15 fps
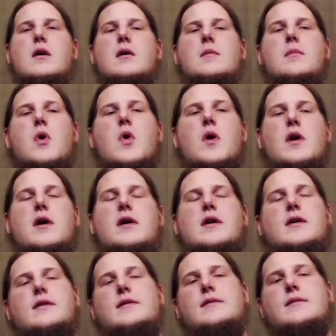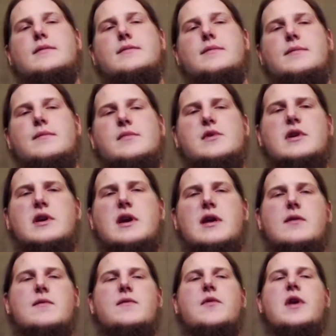Boy, the
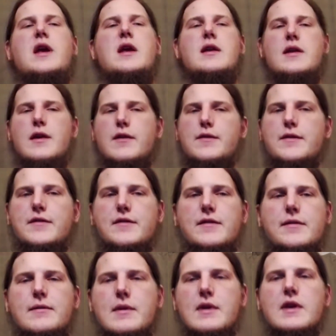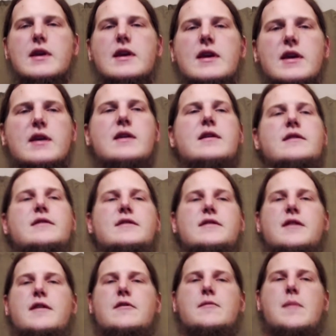convenience, the
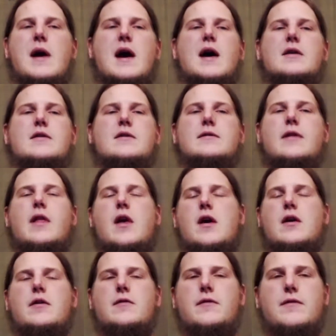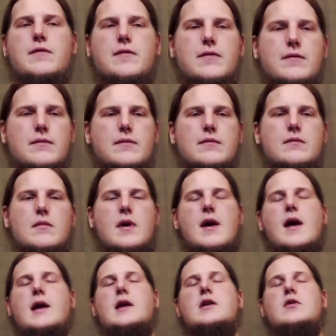ease of modern life.
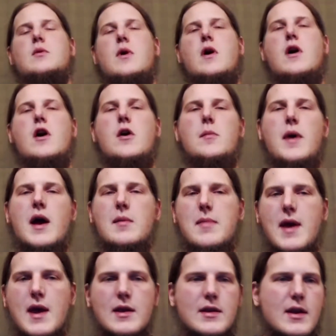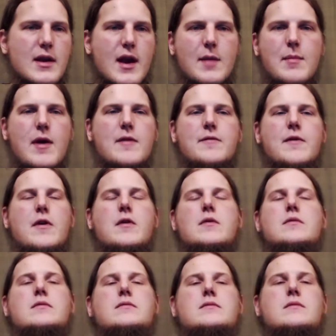I can do all my banking on my
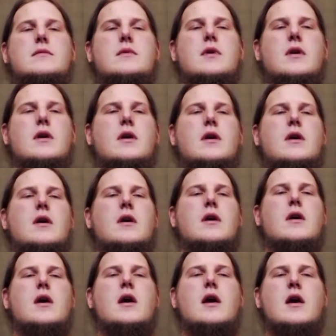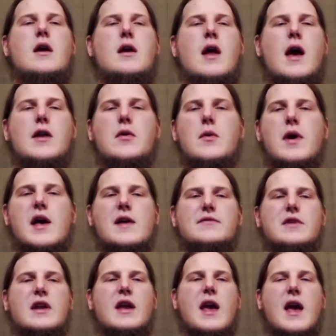phone, and I don't have
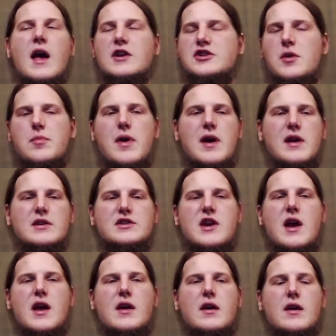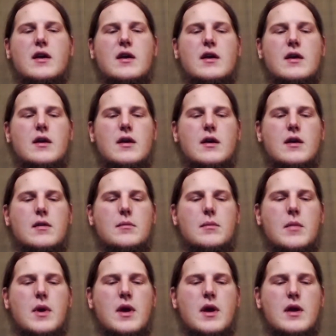to cash a paycheck.
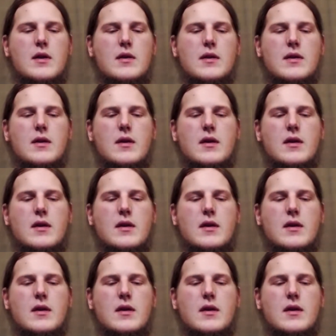And,